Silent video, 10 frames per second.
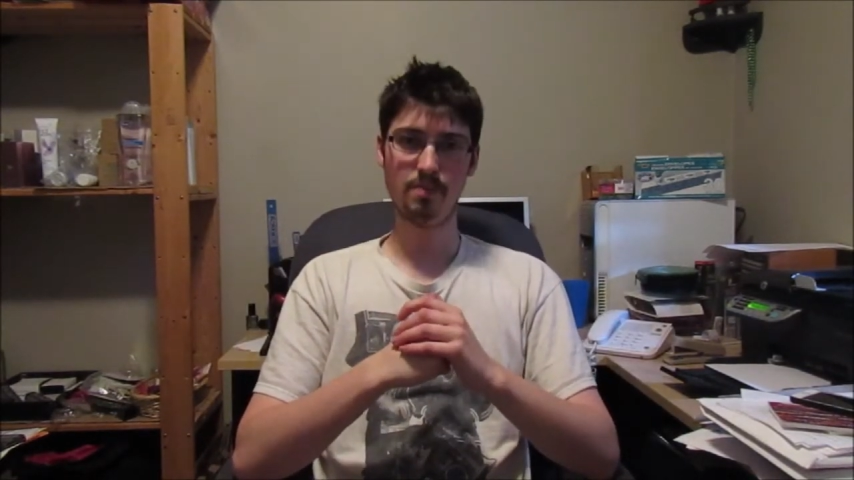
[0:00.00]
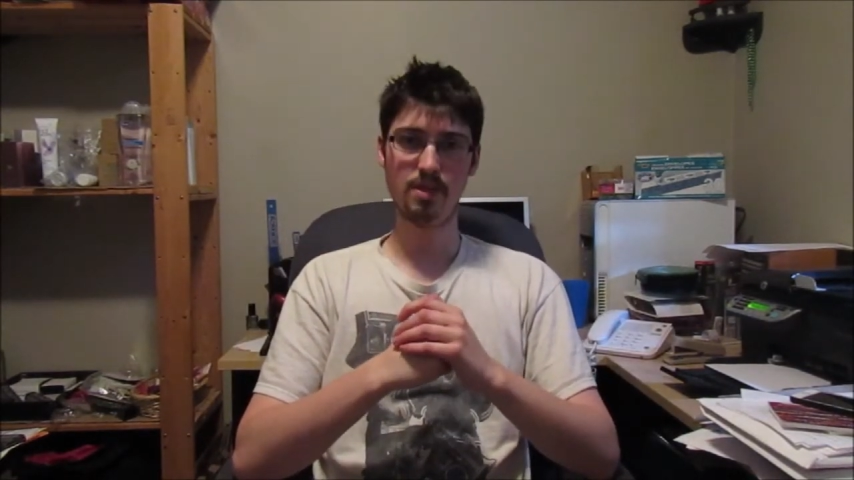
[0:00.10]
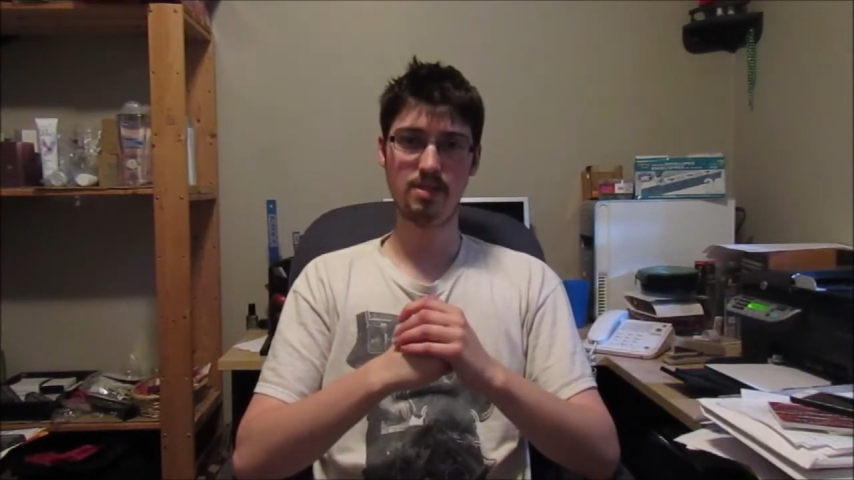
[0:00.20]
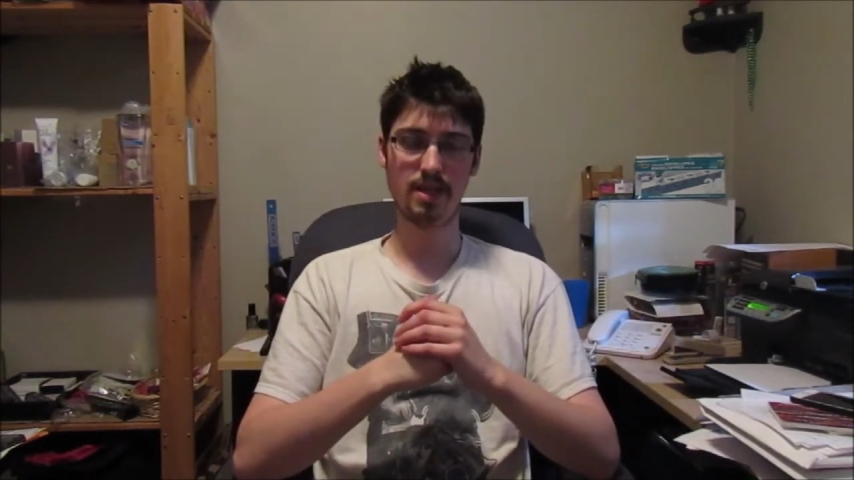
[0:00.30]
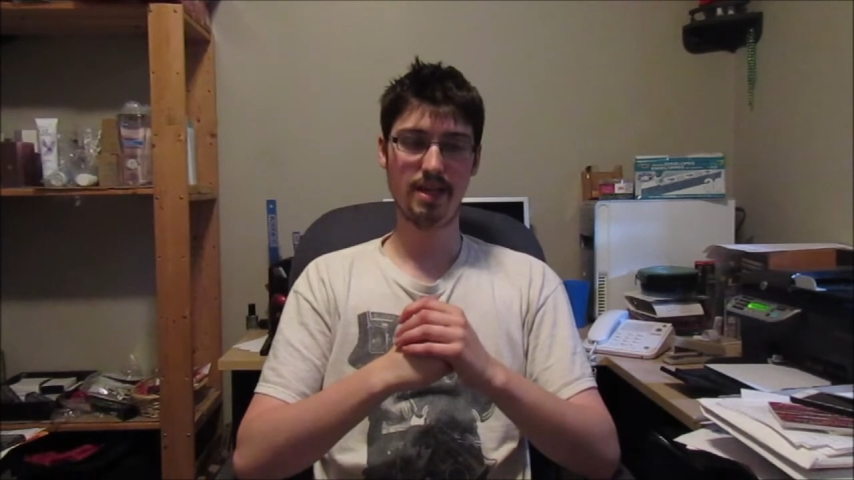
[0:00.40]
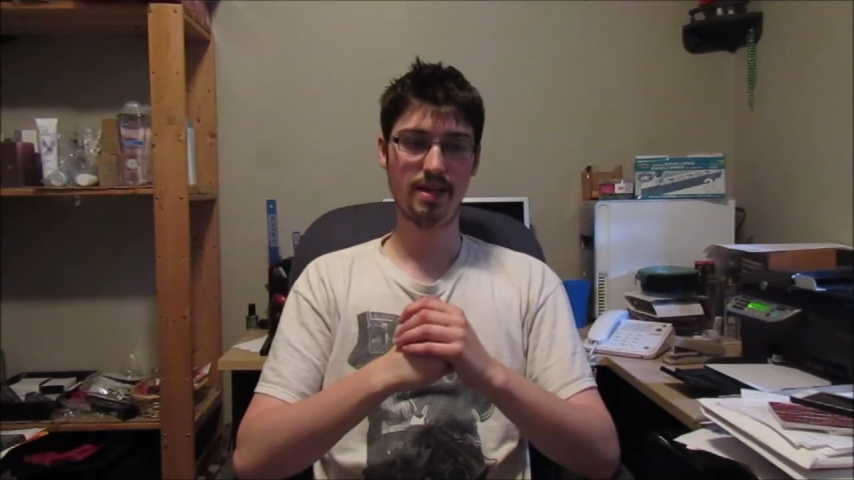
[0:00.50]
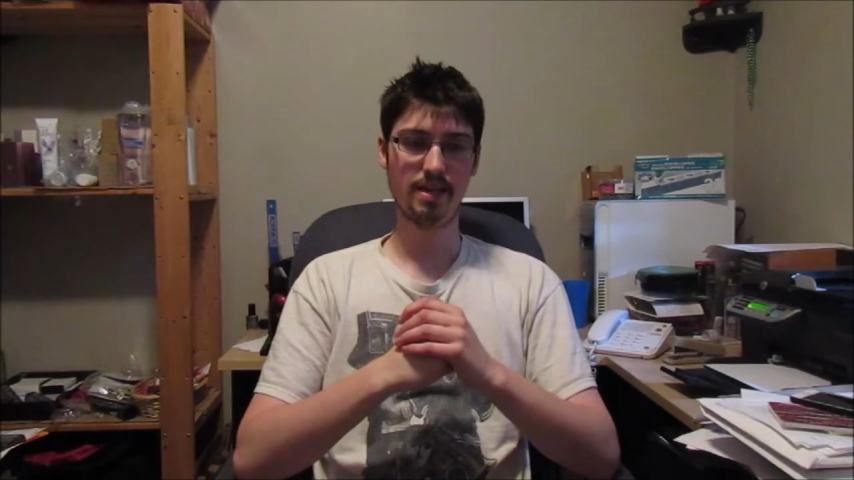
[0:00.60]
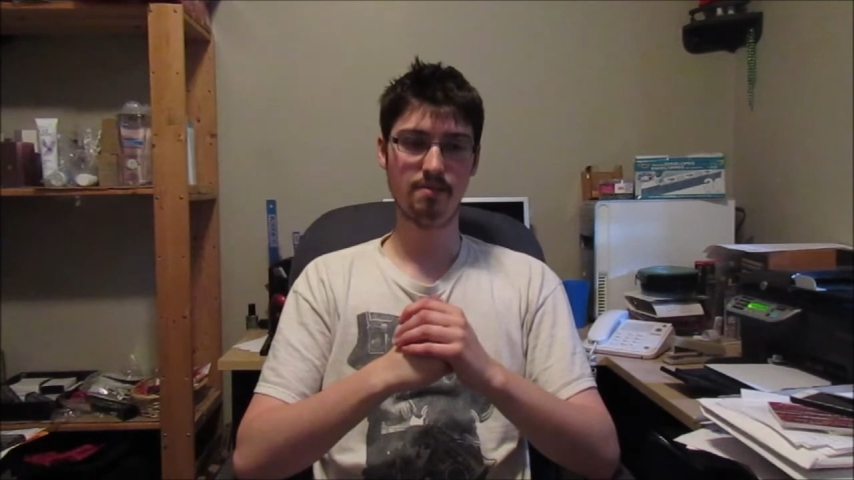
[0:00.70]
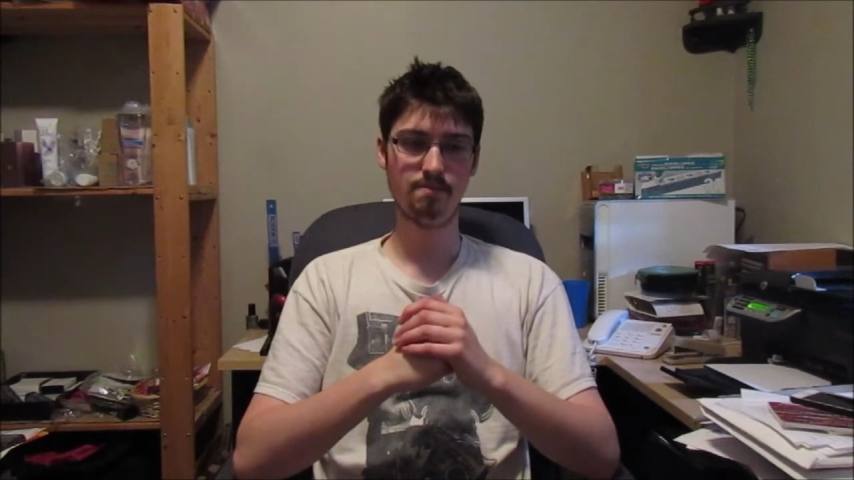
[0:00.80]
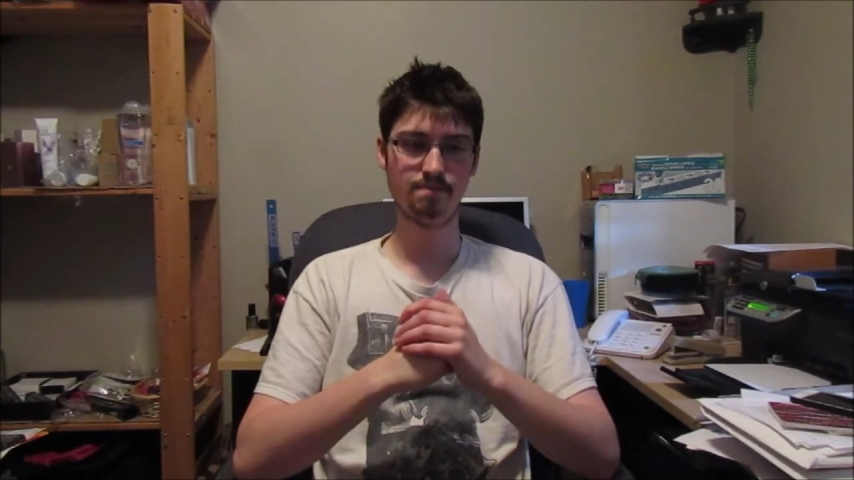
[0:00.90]
It's
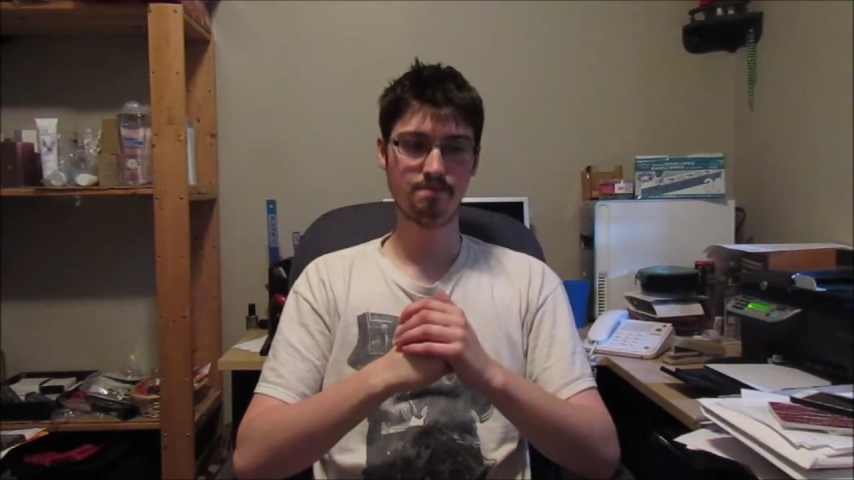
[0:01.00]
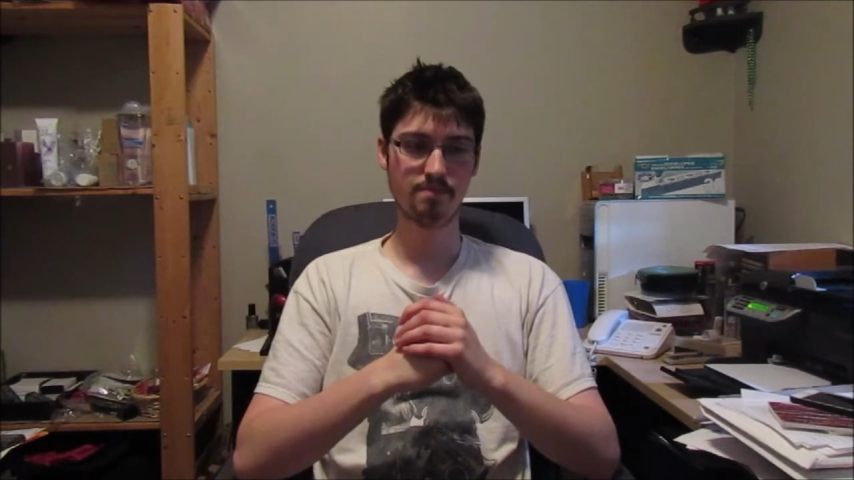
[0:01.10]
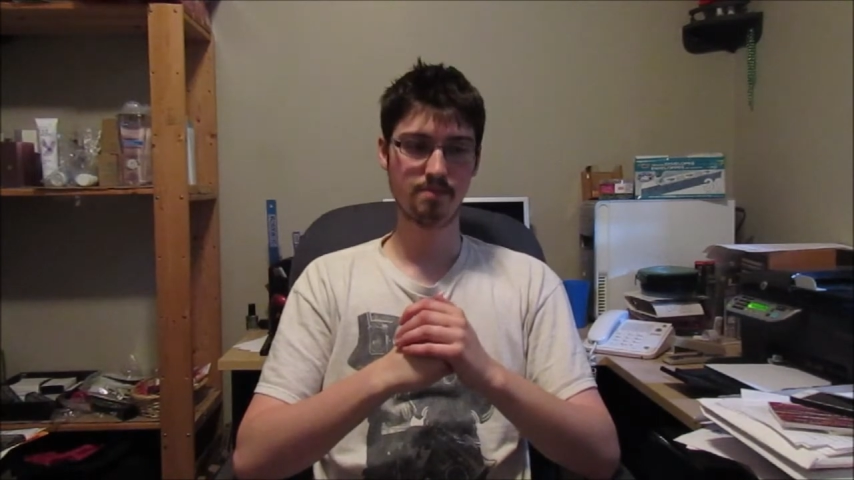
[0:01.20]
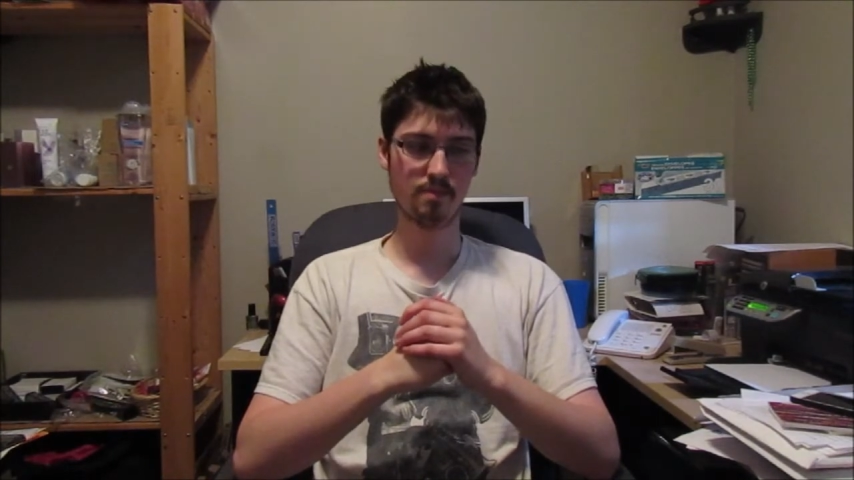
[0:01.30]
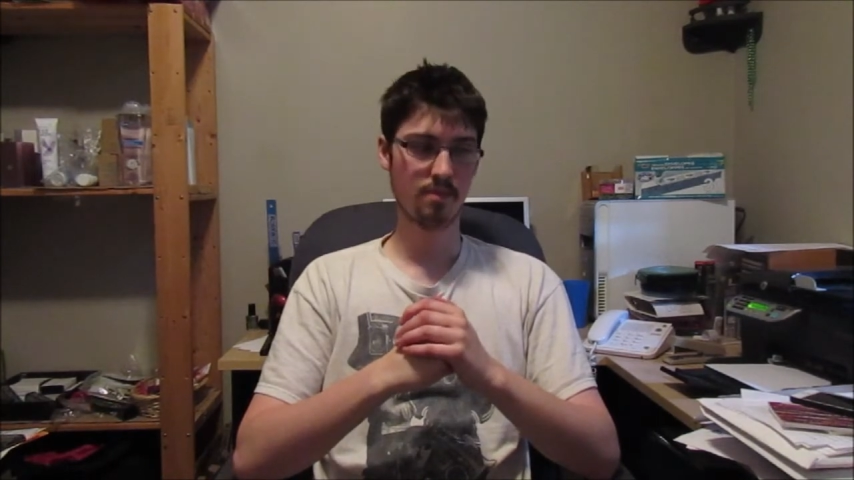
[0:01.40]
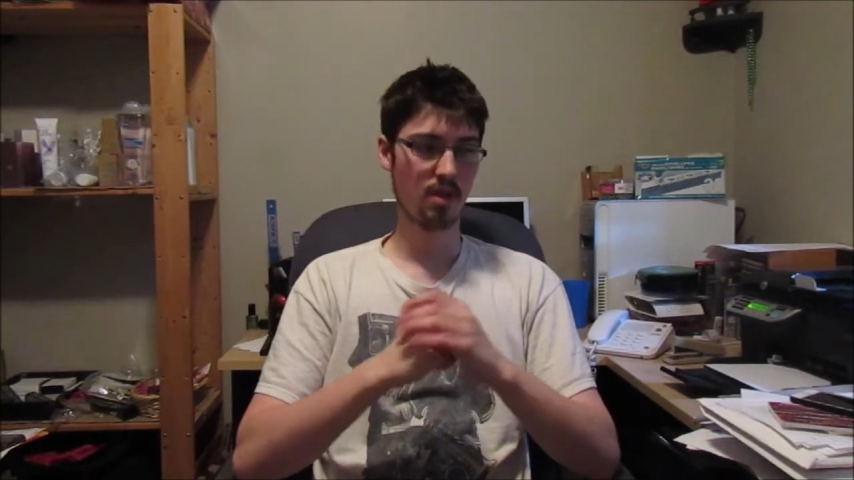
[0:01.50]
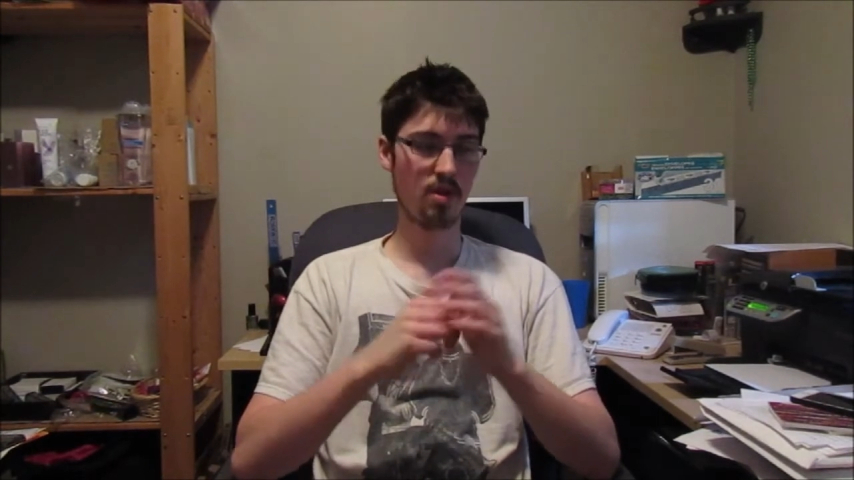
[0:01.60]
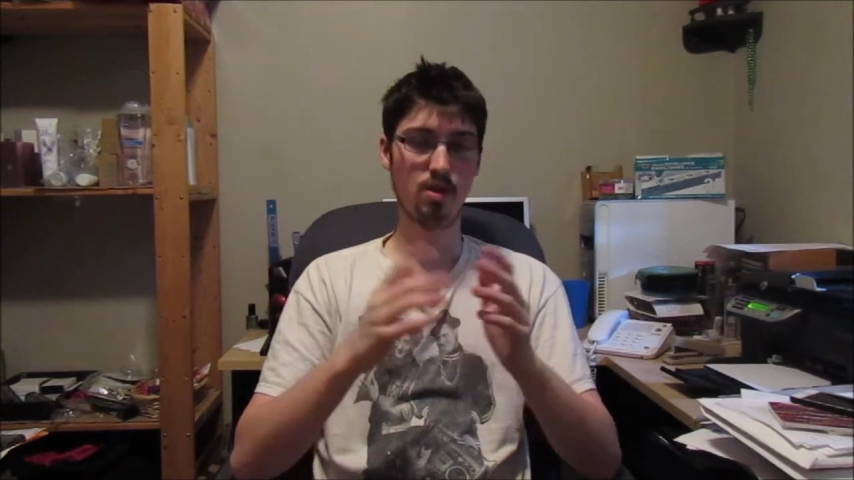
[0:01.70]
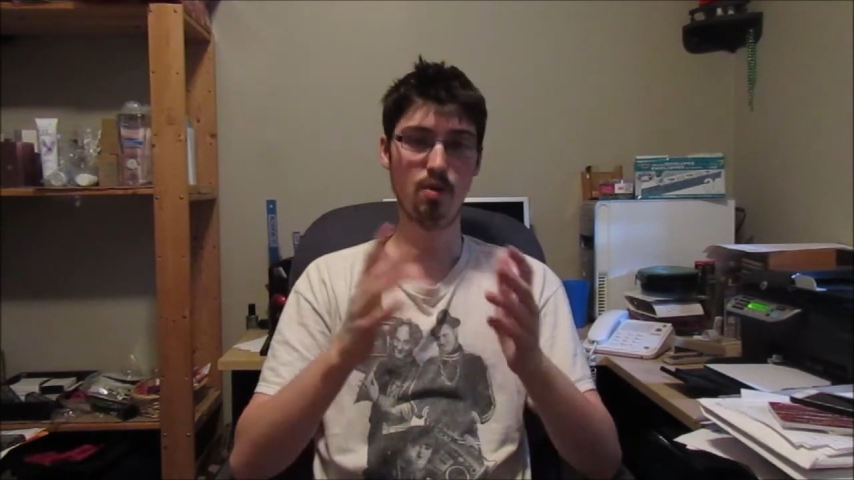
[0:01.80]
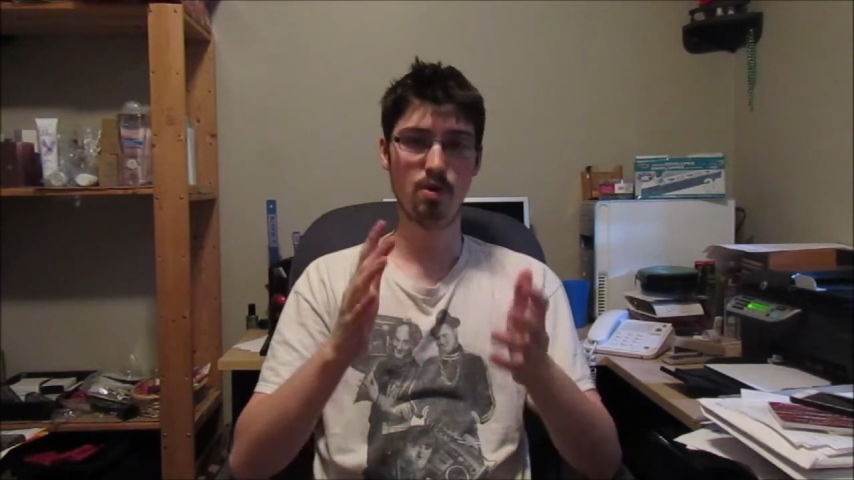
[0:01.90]
like,
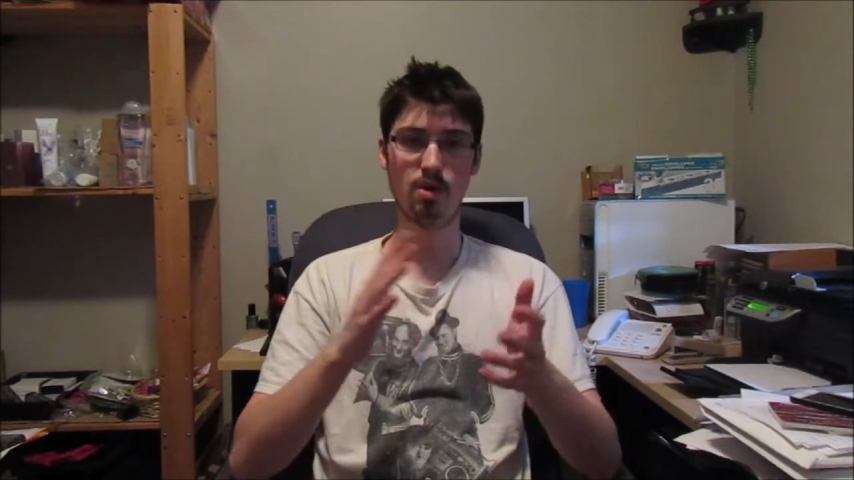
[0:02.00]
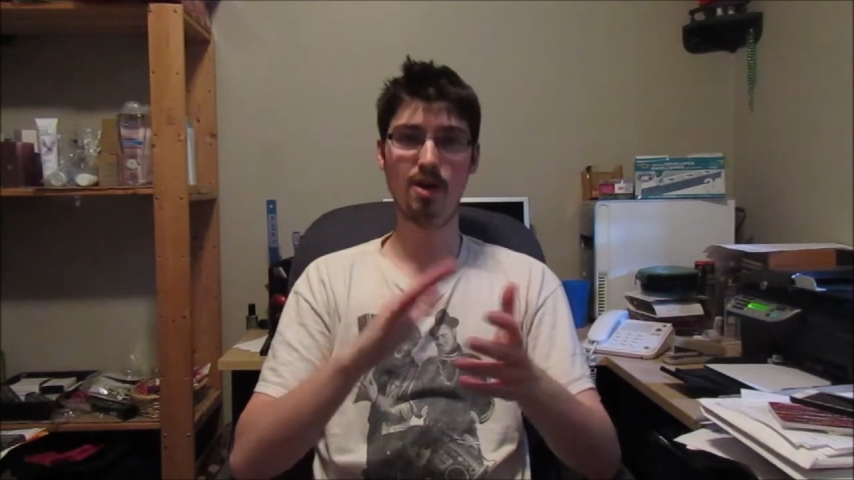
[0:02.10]
you're